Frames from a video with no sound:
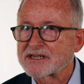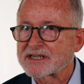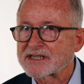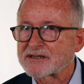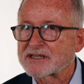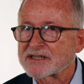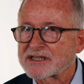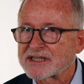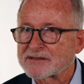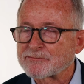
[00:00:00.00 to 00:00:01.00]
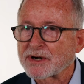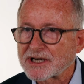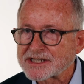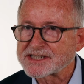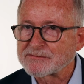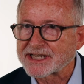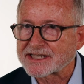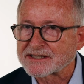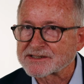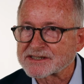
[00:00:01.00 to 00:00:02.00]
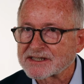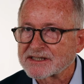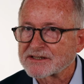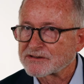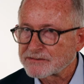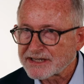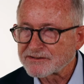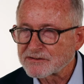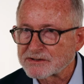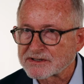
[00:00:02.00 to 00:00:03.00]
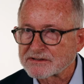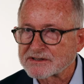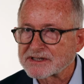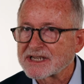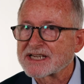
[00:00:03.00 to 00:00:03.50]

uh, uh, policymakers throughout the world